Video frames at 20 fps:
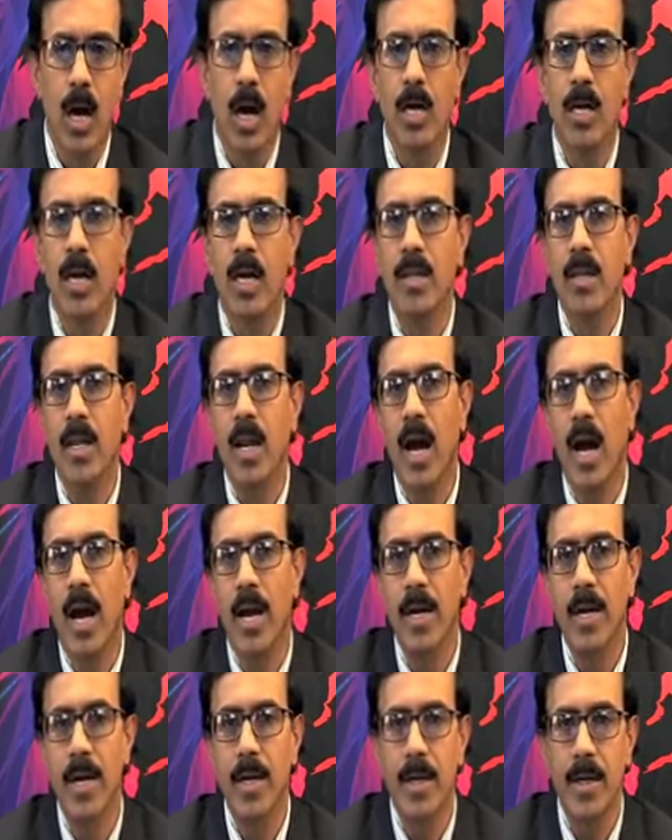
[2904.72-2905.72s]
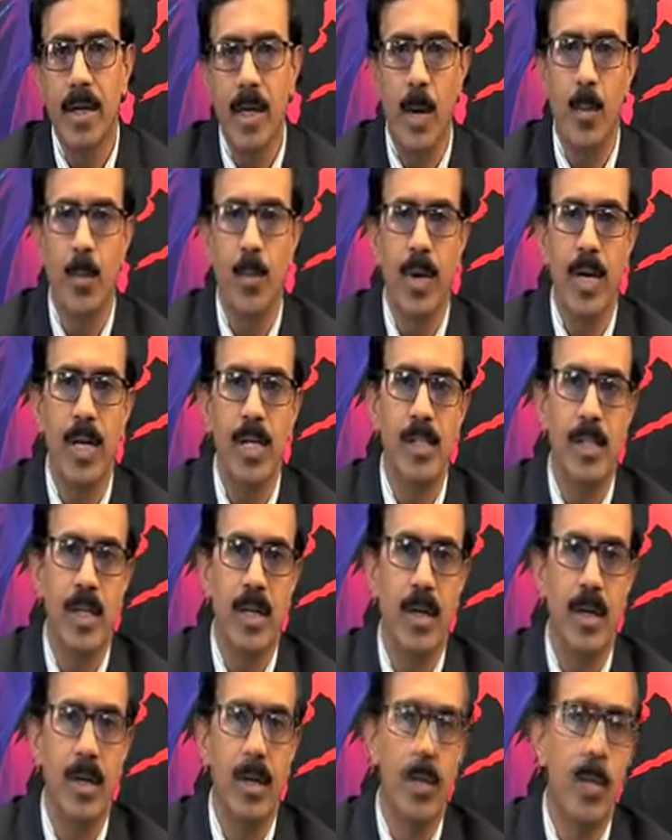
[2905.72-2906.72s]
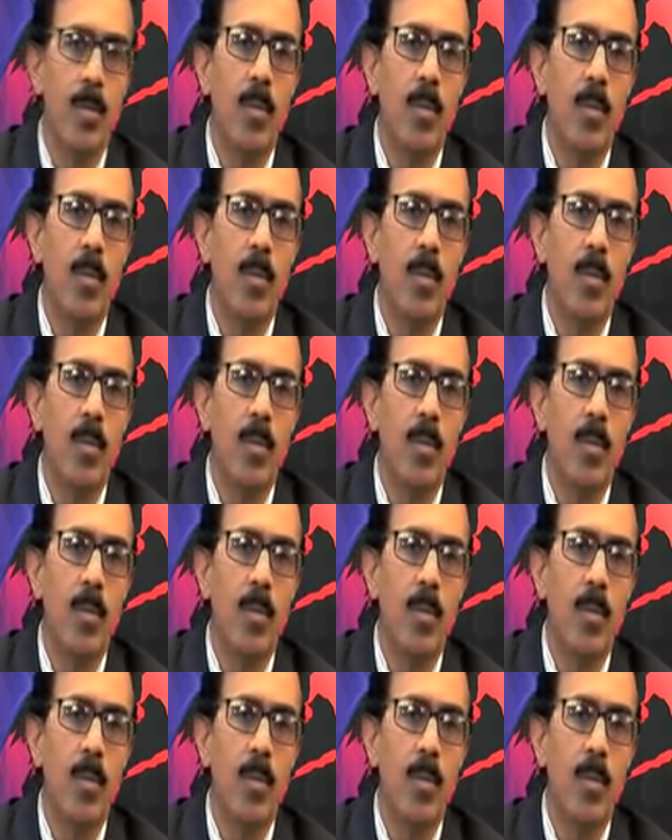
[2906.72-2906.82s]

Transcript: and other high temperature